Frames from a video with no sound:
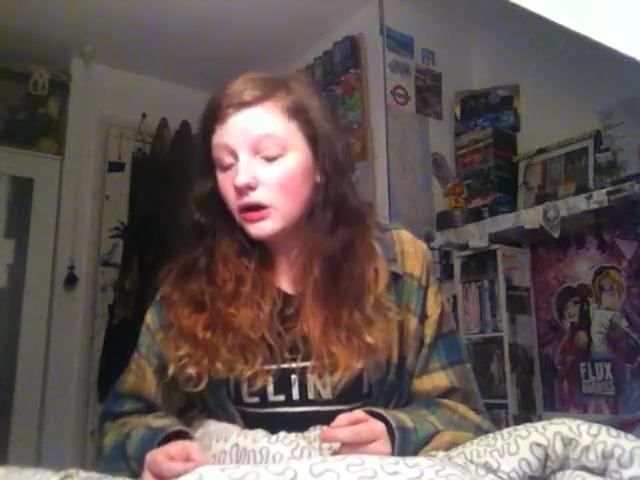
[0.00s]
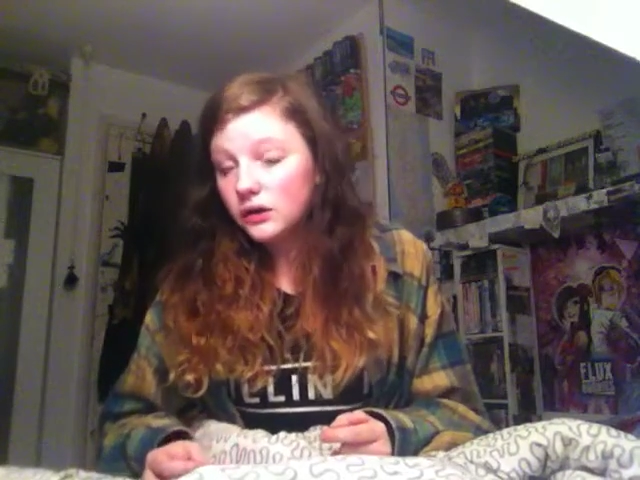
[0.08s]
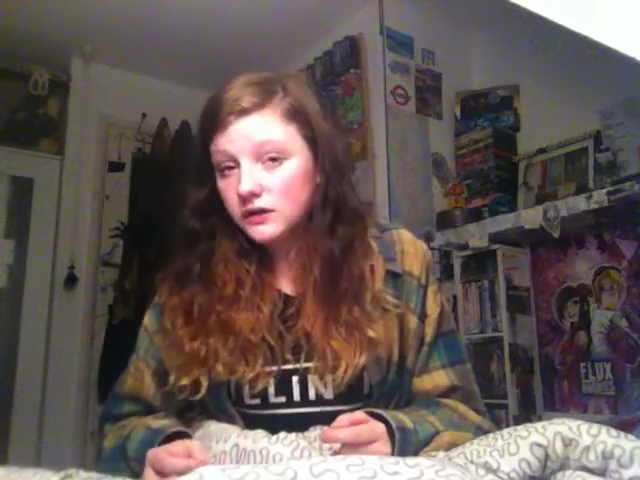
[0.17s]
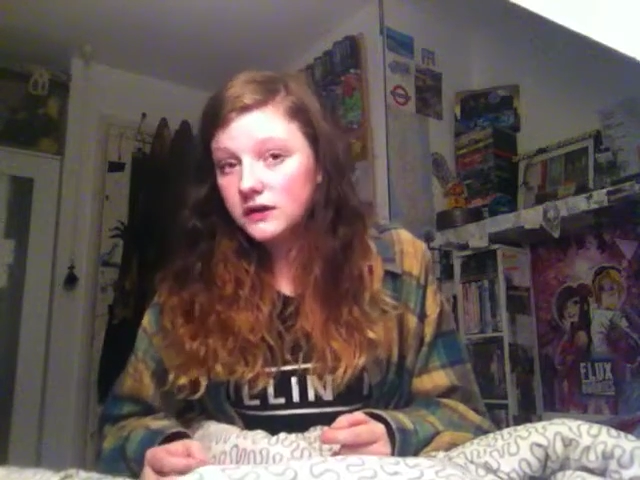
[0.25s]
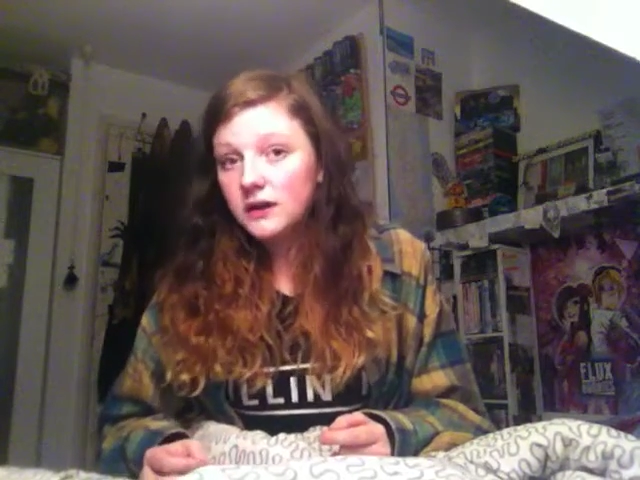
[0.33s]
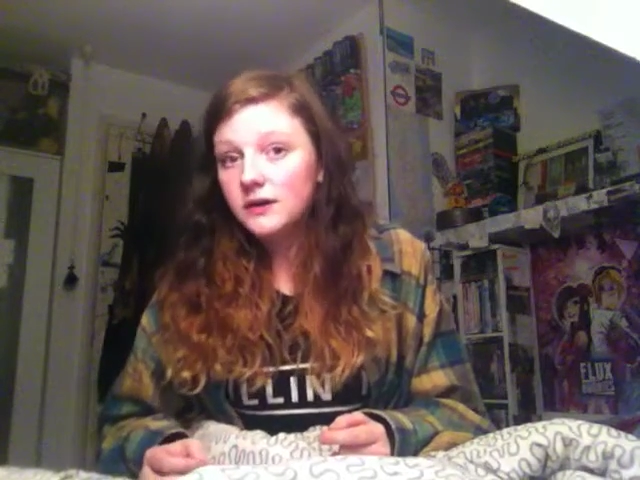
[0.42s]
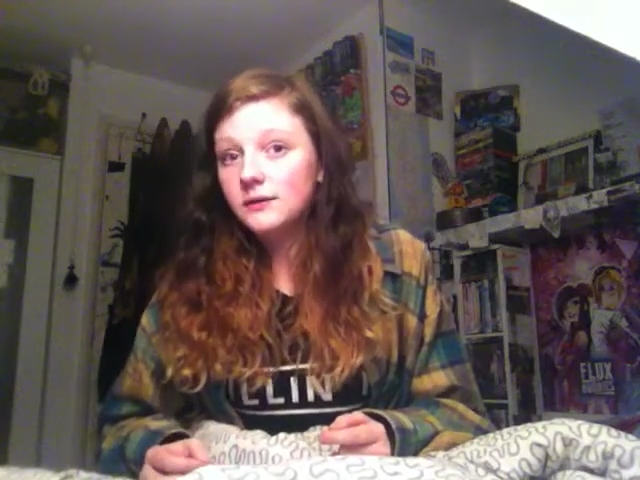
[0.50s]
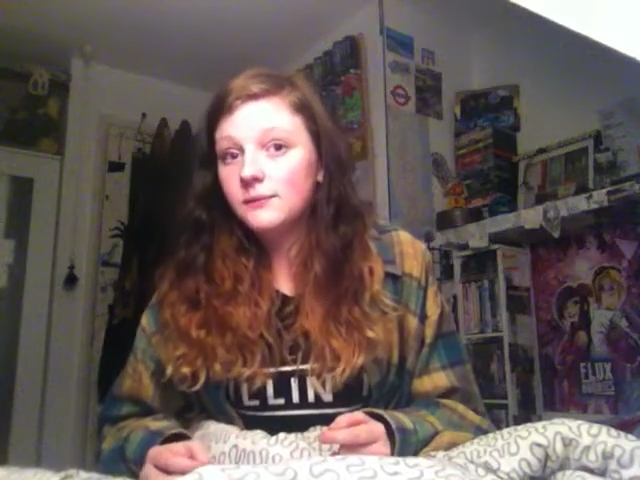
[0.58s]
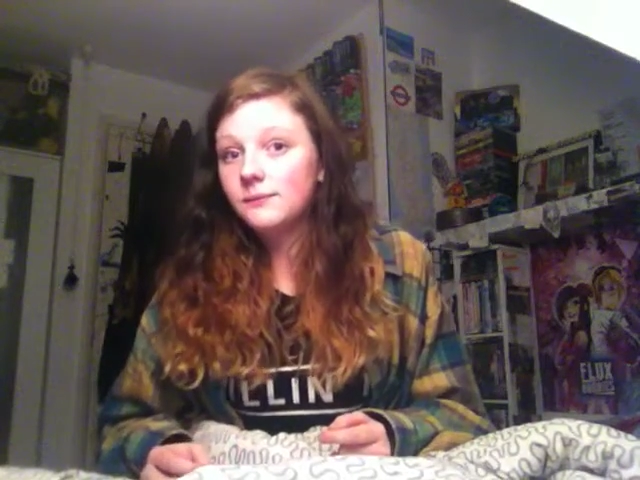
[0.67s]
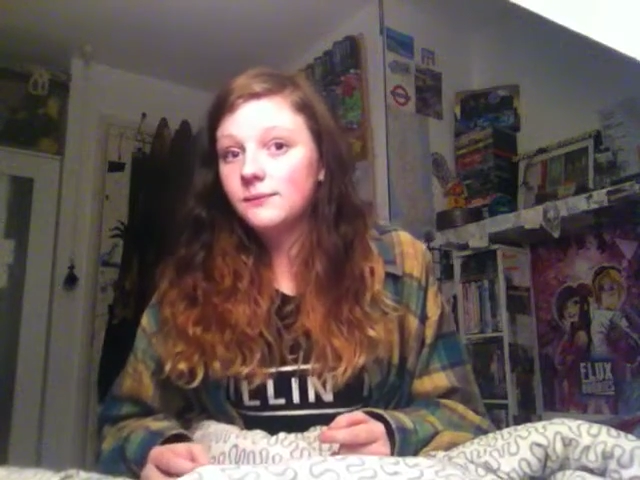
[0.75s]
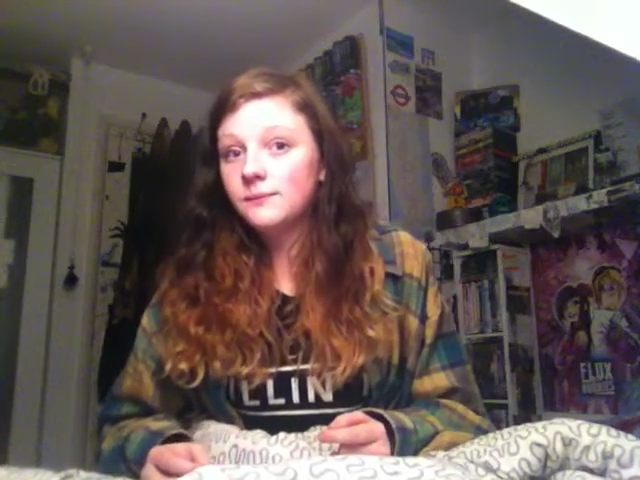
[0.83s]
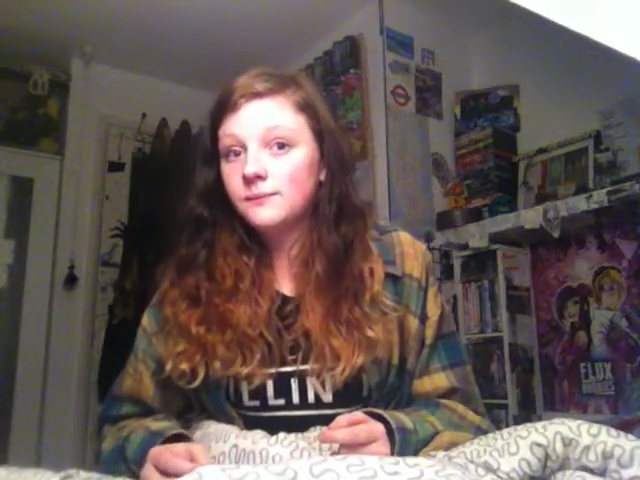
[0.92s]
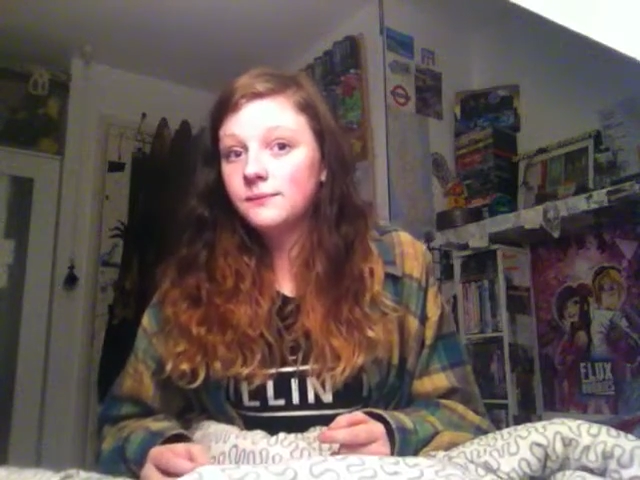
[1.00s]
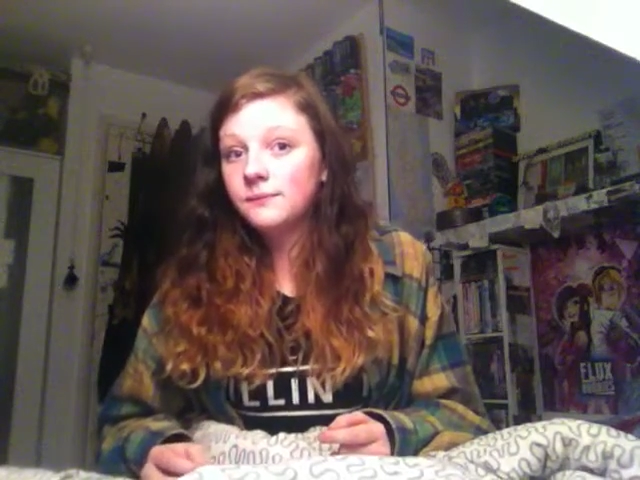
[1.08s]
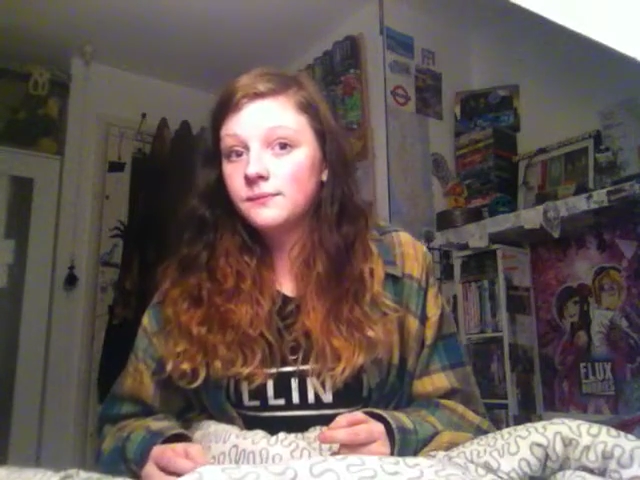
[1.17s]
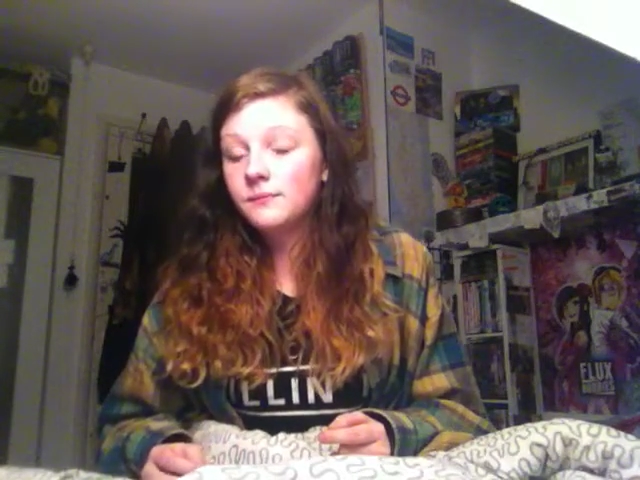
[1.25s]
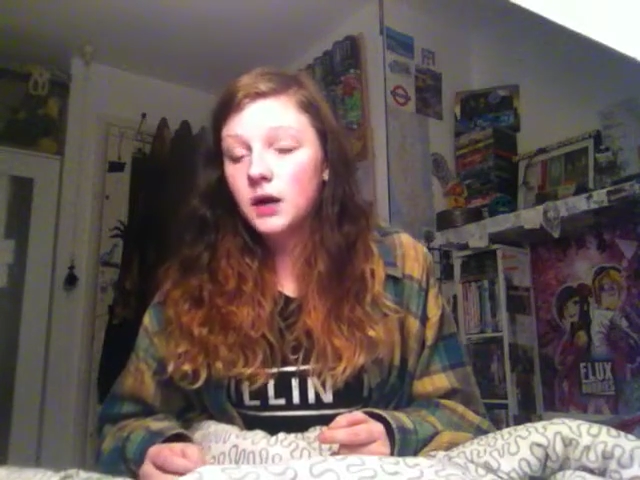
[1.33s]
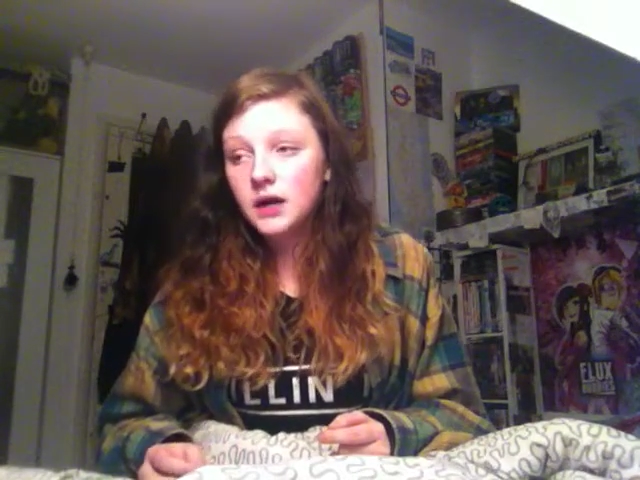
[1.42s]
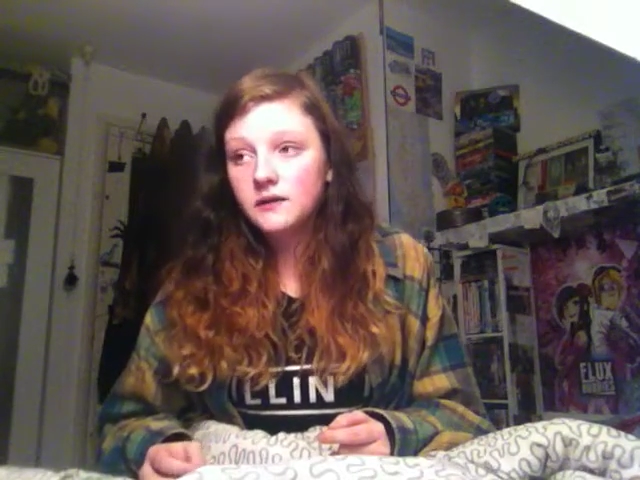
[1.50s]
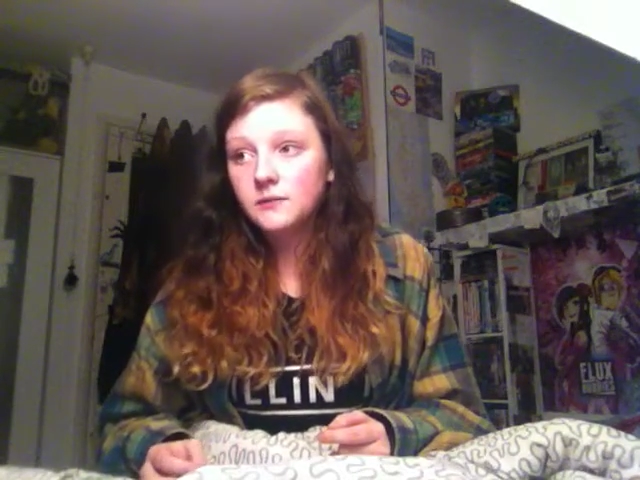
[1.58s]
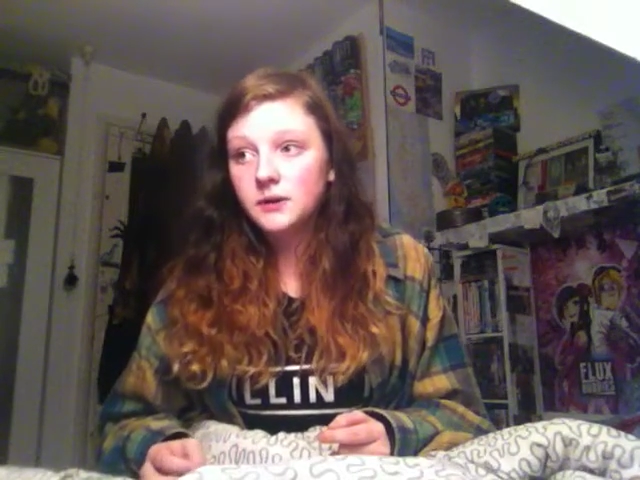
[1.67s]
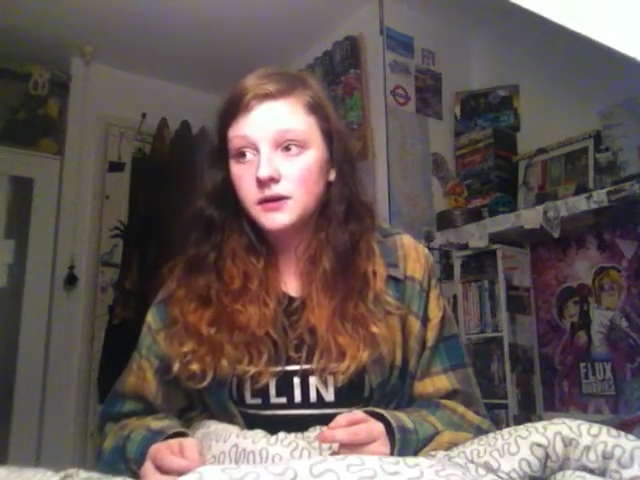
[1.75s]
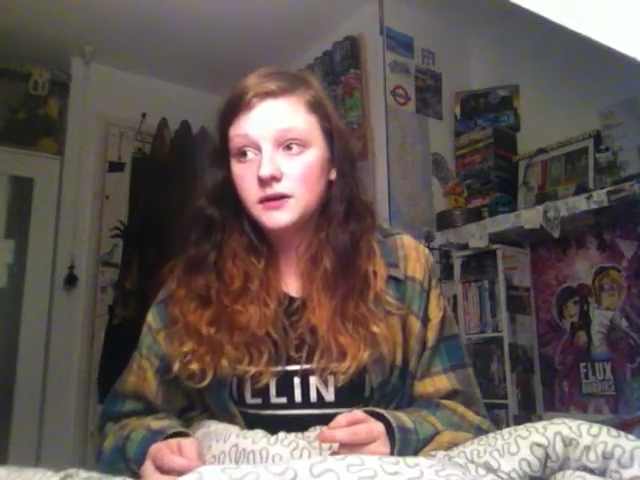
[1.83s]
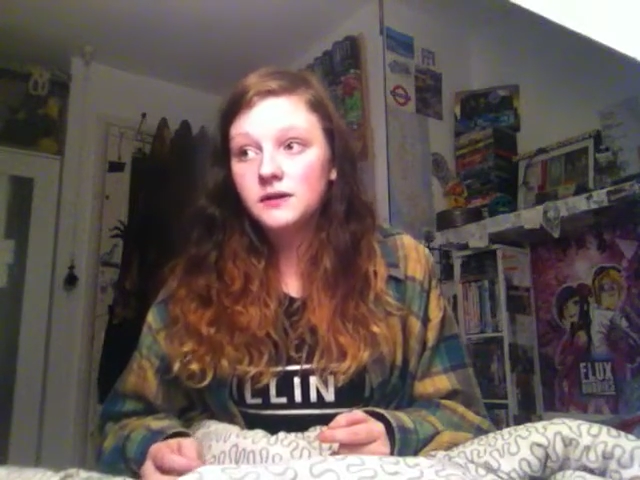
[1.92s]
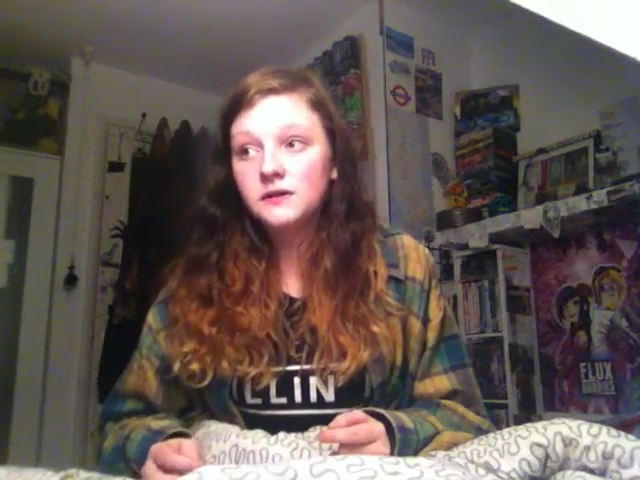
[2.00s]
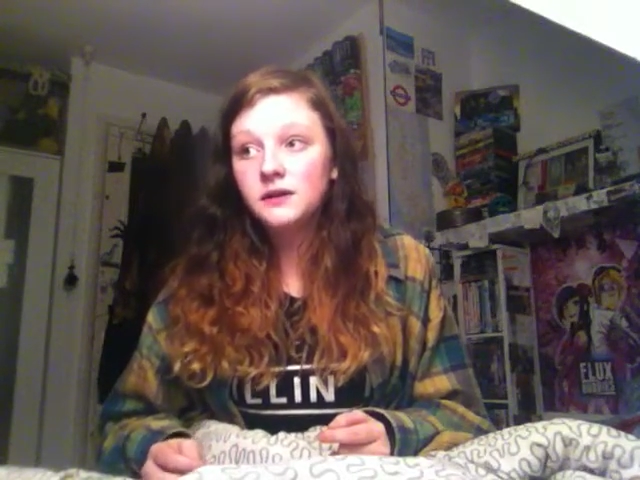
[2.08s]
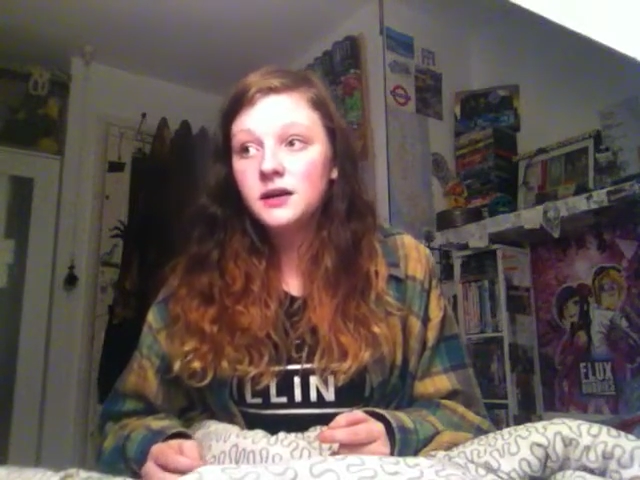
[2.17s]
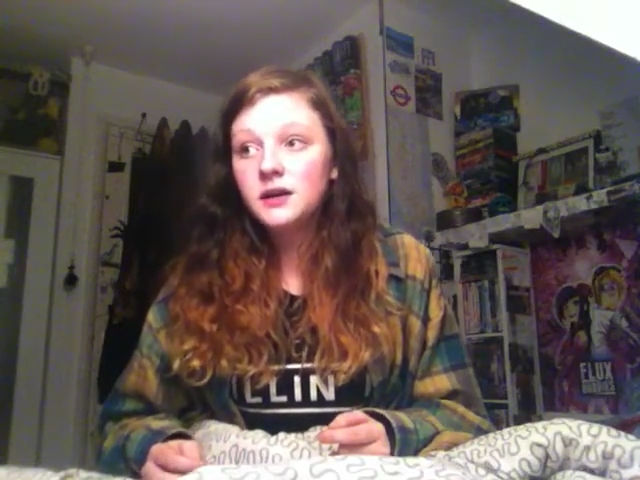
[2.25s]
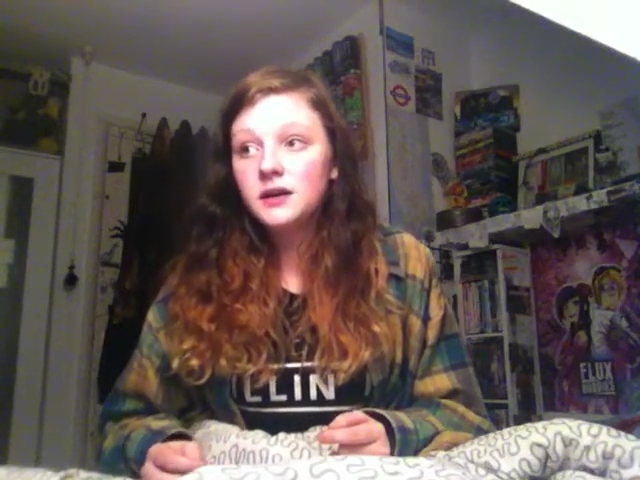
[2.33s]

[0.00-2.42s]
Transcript: long time, my experience,